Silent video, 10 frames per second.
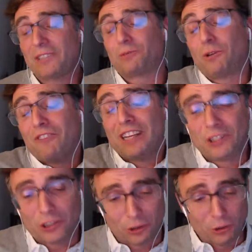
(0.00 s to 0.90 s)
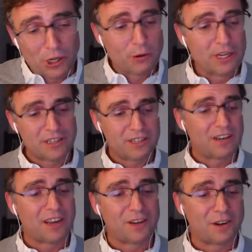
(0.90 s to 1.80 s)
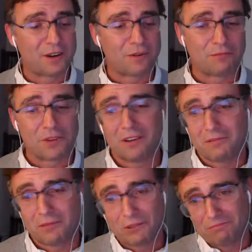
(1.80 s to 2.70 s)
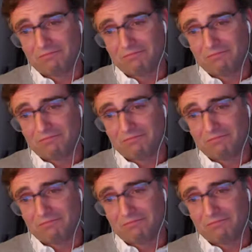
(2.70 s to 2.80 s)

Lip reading: what Venture Studio is, and yeah. Well,